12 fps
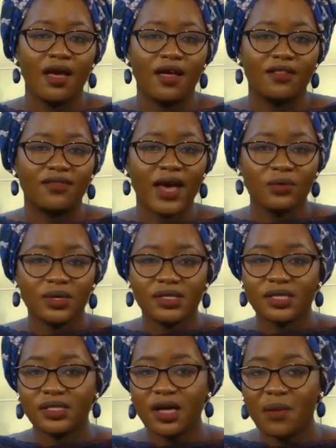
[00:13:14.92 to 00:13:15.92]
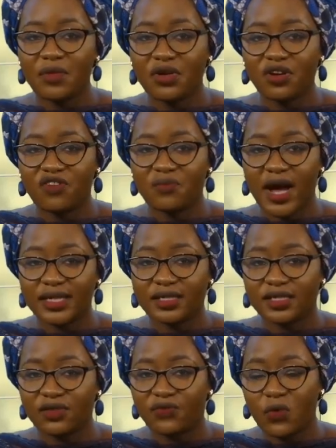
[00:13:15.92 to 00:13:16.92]
That was a summary of
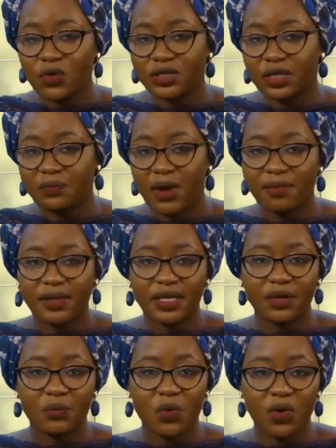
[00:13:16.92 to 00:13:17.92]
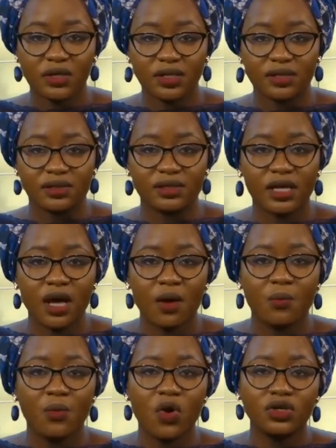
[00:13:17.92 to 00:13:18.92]
matters of urgent public importance,
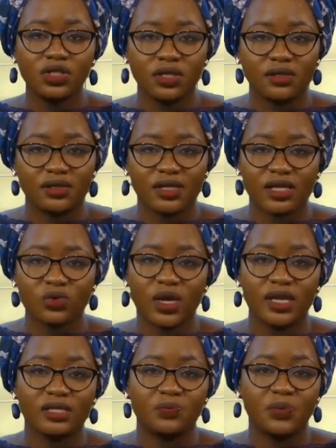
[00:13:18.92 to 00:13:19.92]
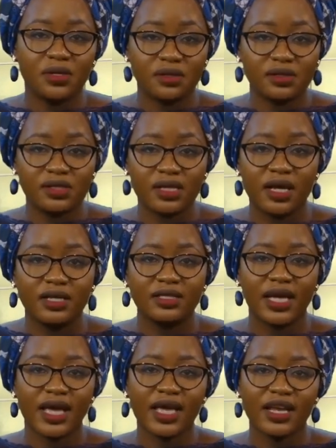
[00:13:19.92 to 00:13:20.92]
motions as well as bills
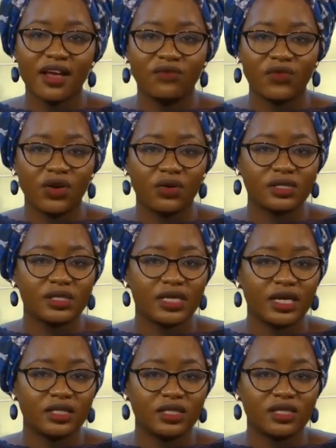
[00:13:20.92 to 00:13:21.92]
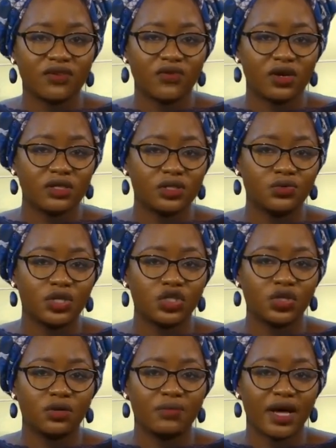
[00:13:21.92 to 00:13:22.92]
taken at various stages of
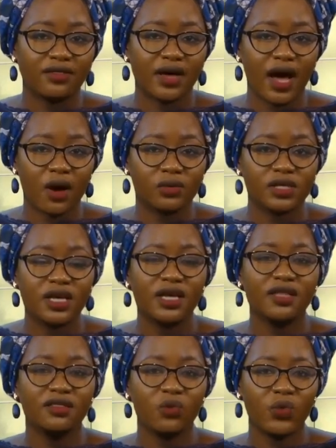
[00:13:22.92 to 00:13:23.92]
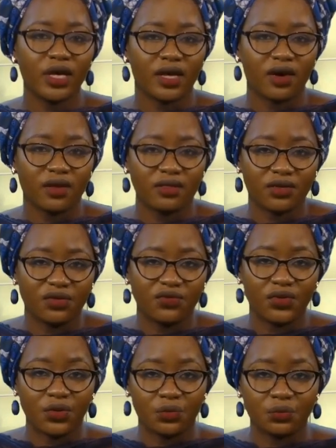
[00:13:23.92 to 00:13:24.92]
consideration by the House in the week under
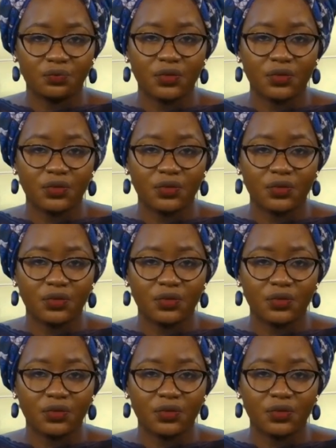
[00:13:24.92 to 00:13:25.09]
review.